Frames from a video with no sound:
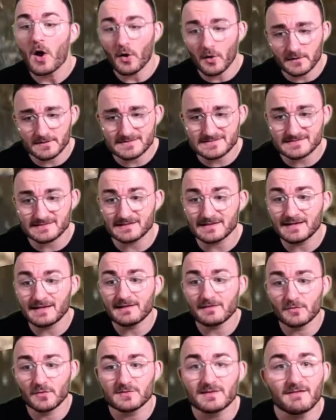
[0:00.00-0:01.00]
Honestly,
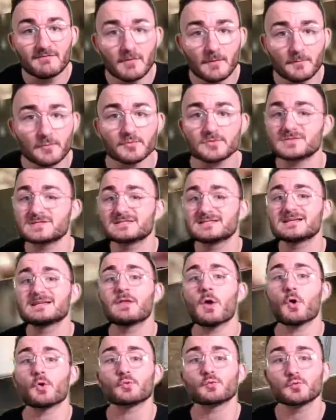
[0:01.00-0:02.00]
the developers
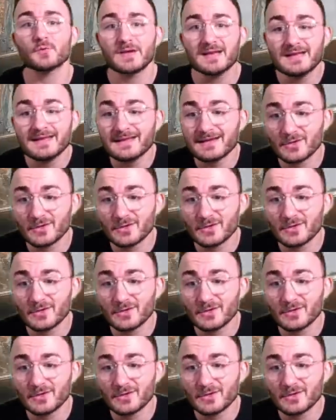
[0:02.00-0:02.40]
did a really